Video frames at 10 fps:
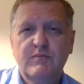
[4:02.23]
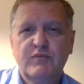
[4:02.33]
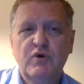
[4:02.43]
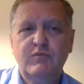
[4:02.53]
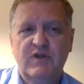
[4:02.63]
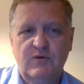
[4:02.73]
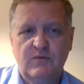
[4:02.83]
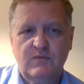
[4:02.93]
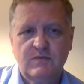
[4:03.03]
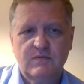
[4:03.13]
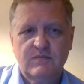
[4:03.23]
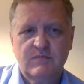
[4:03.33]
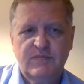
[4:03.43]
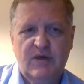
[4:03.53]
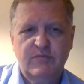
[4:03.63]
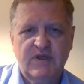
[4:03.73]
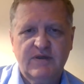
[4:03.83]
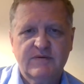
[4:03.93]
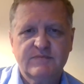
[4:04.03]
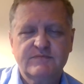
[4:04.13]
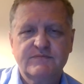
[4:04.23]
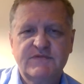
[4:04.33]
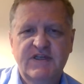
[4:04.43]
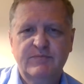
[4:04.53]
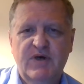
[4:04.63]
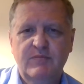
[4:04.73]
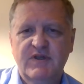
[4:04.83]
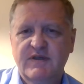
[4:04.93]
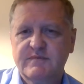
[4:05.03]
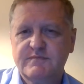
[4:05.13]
público, public, in public.